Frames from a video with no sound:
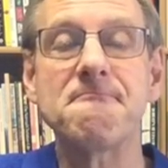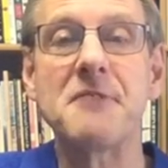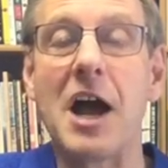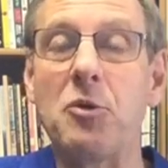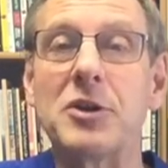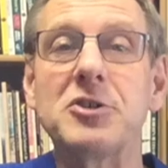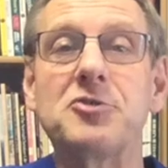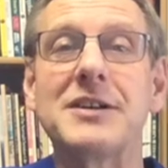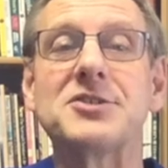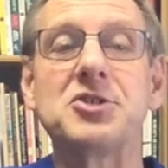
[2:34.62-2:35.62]
I want to
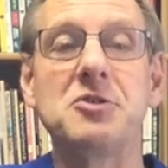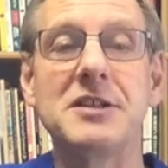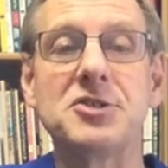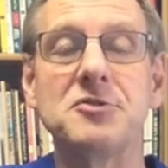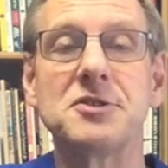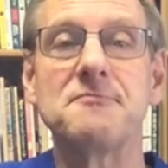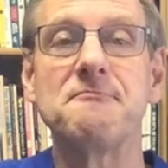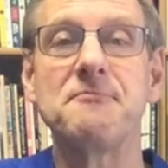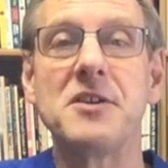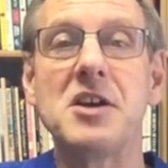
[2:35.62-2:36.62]
address 2 issues.
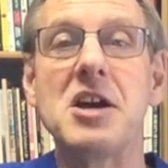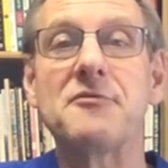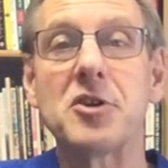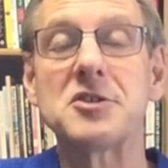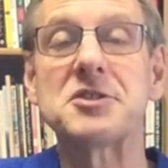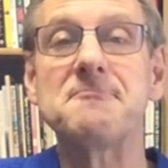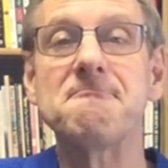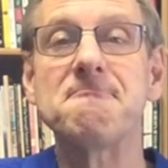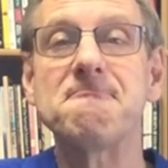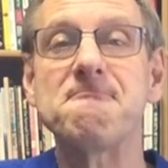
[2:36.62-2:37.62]
First,
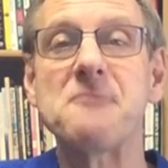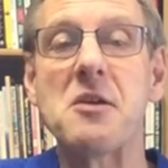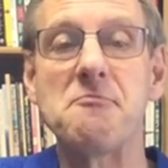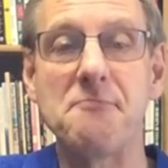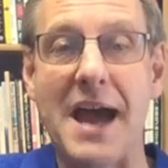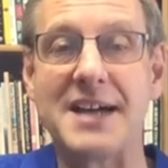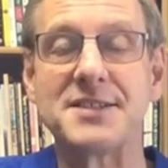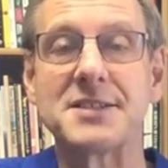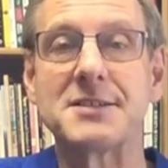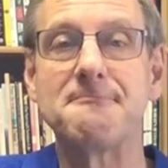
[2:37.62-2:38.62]

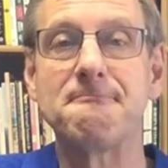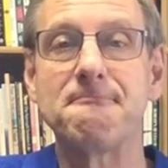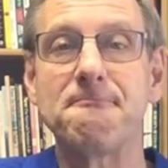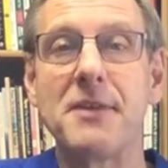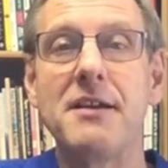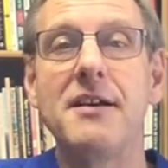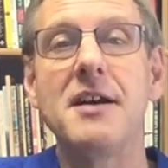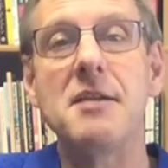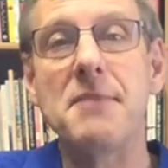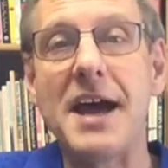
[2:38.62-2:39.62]
masks.
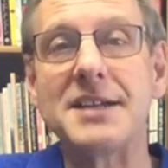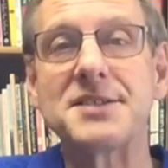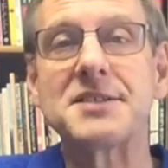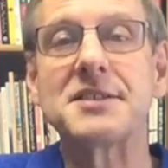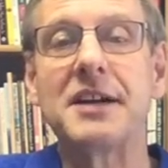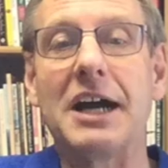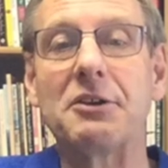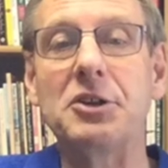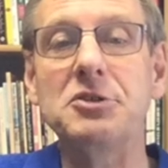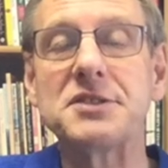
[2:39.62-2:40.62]
Masks are
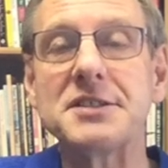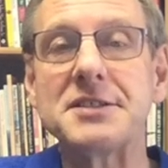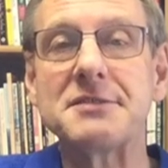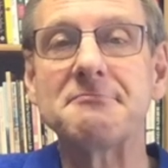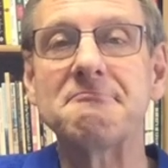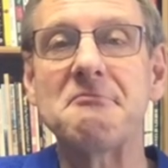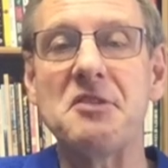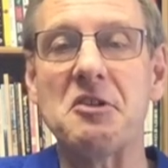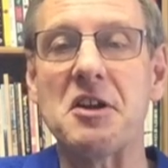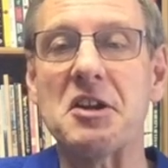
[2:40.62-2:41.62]
a nuisance, and
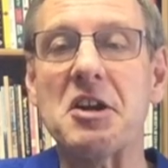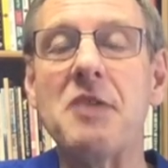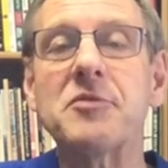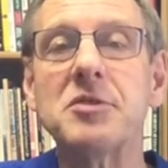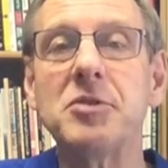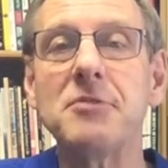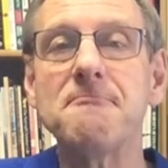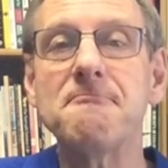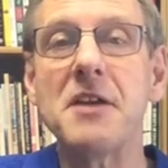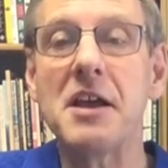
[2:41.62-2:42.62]
they're uncomfortable,
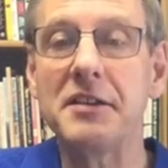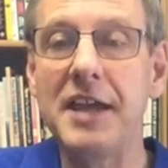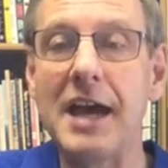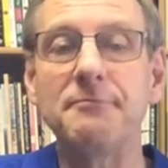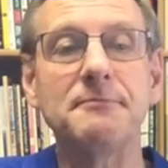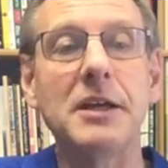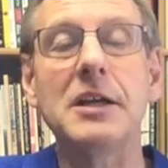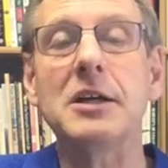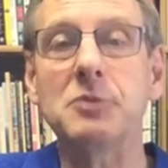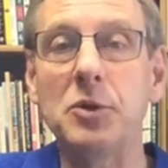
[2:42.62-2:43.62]
yet
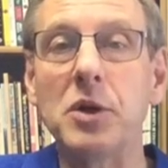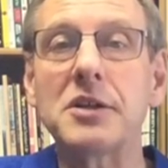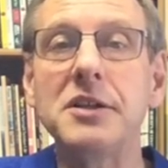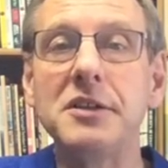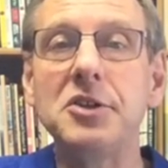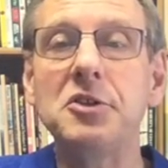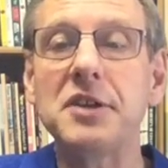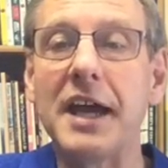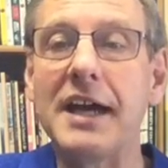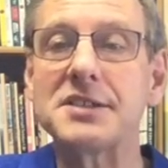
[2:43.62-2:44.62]
we will continue
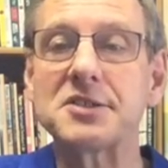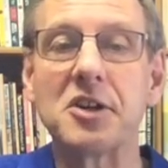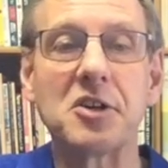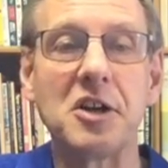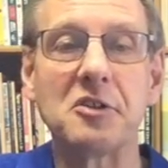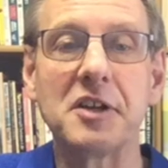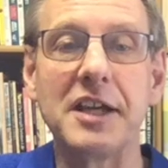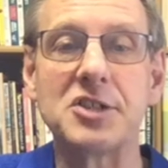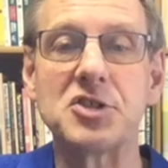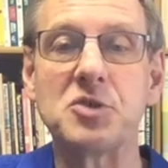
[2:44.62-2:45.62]
to ask our
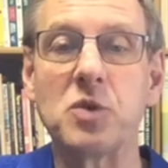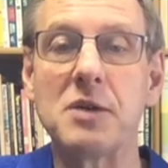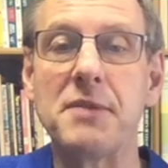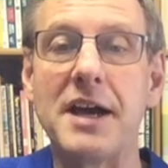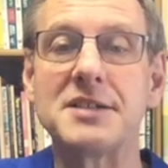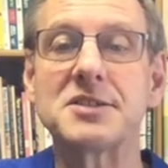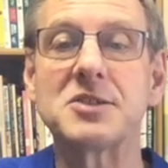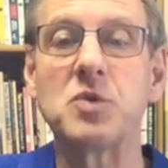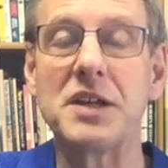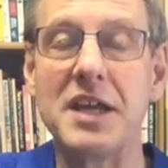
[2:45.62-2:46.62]
congregation to wear
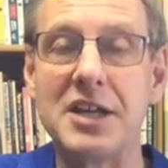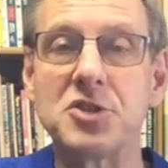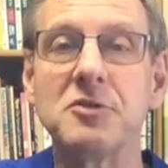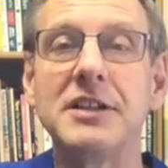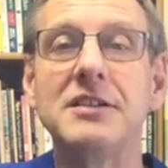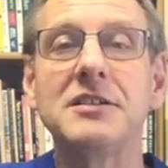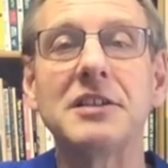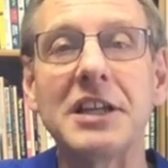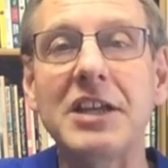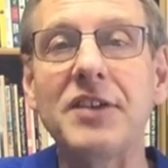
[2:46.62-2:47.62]
masks when entering,
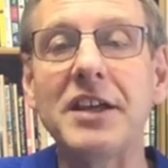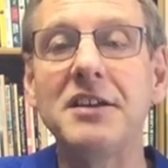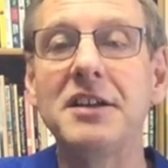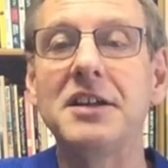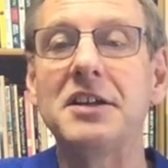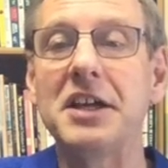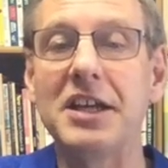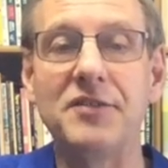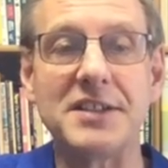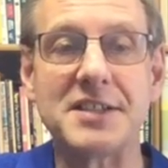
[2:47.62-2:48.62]
leaving, and
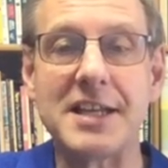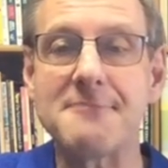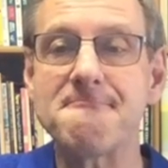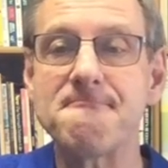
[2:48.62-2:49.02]
visiting.